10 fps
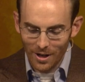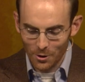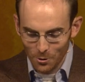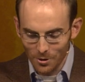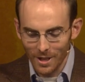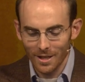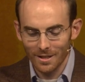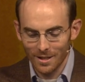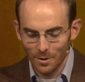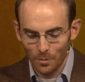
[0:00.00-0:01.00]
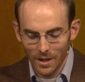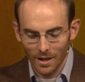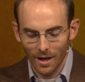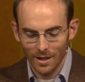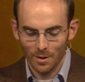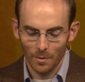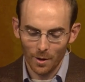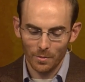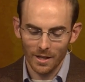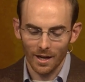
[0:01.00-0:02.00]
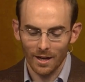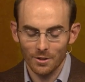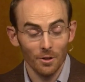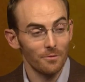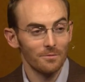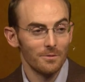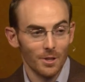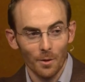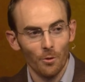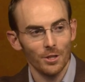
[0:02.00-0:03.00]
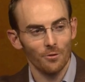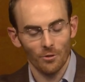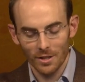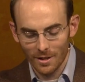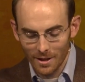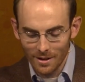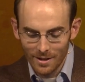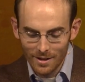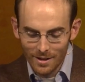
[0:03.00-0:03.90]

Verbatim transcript: I Googled it. It's a peacock, it's a male peacock, so you can impress your friends later.